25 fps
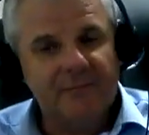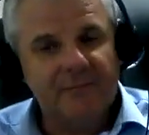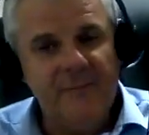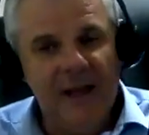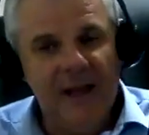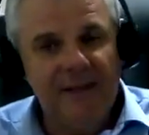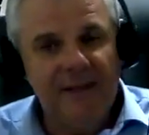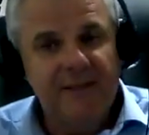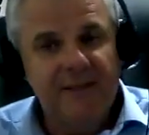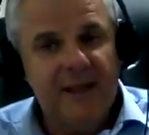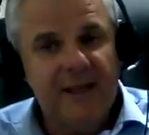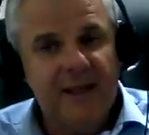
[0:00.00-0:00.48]

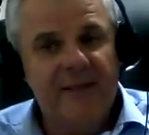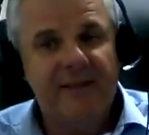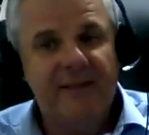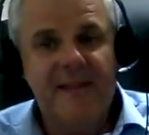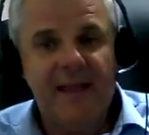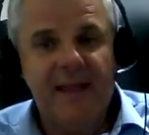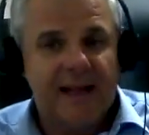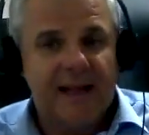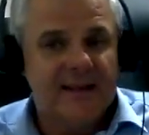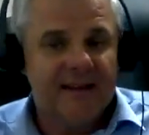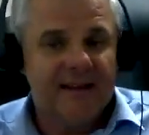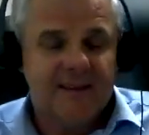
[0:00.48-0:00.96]
and
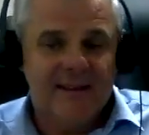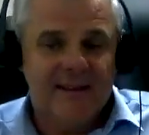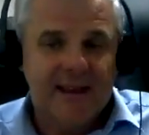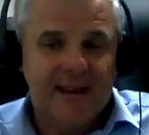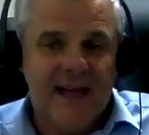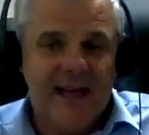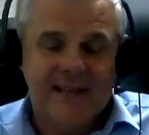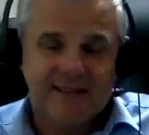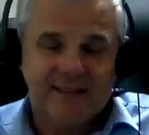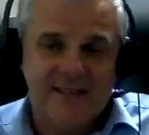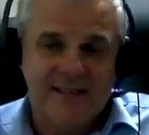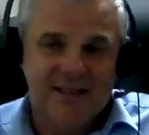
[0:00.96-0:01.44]

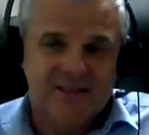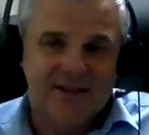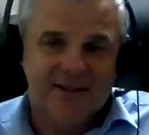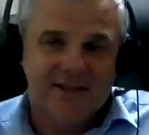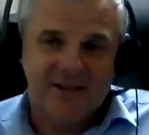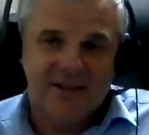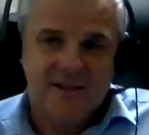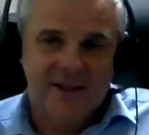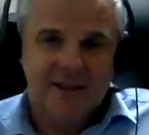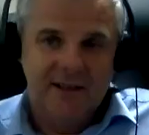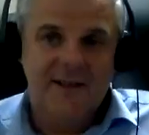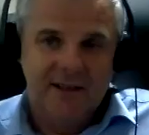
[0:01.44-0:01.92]
that is,
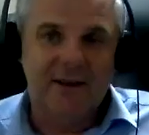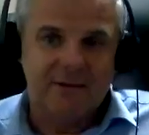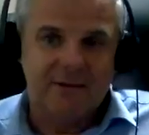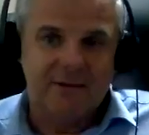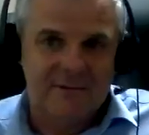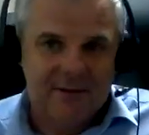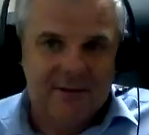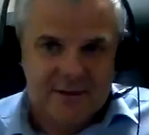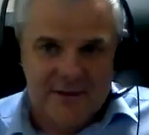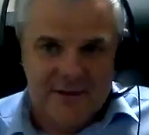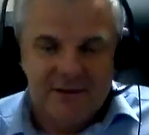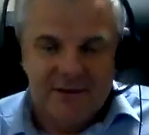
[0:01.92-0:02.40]
you know,
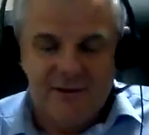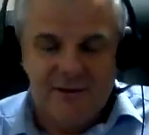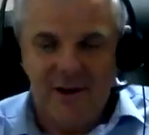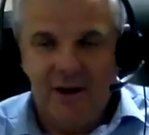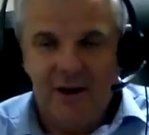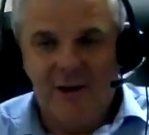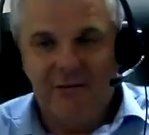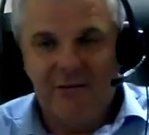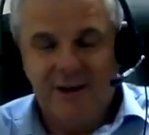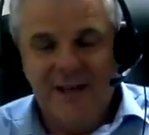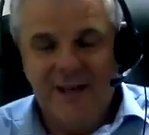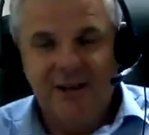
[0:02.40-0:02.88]
the
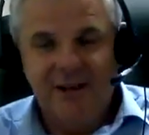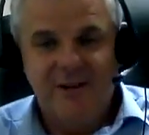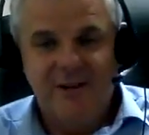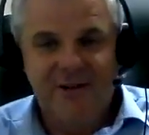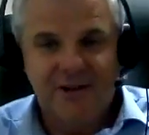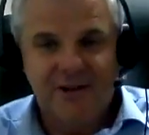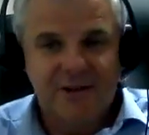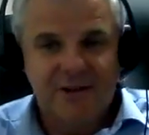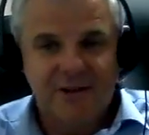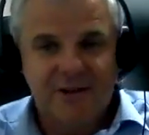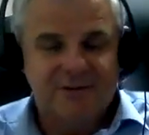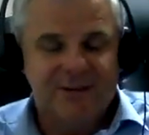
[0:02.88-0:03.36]
RAU is
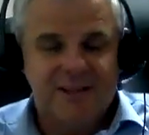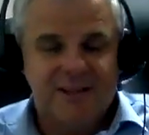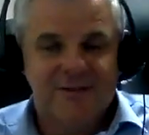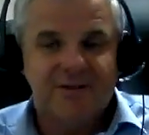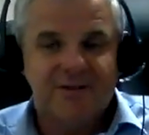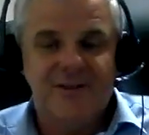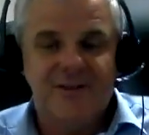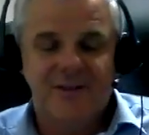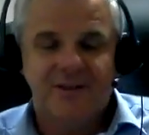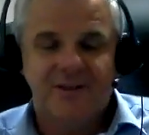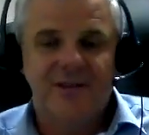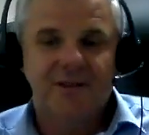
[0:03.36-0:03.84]
no
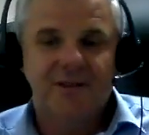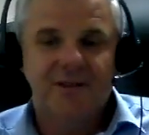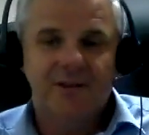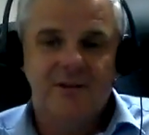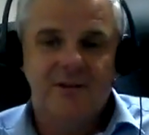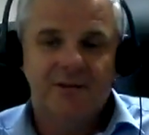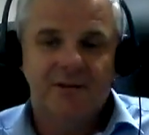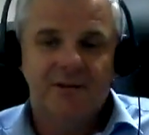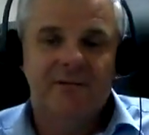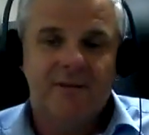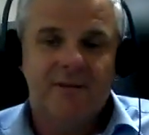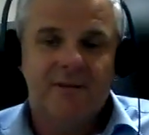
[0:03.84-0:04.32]
different
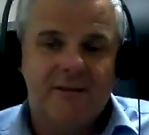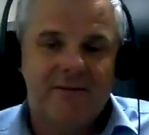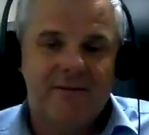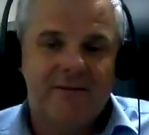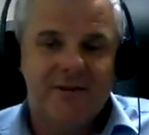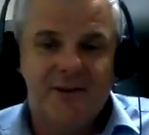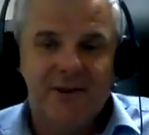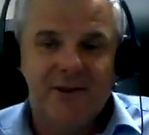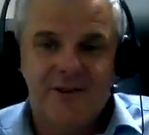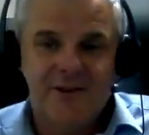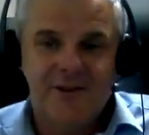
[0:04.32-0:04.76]
to every other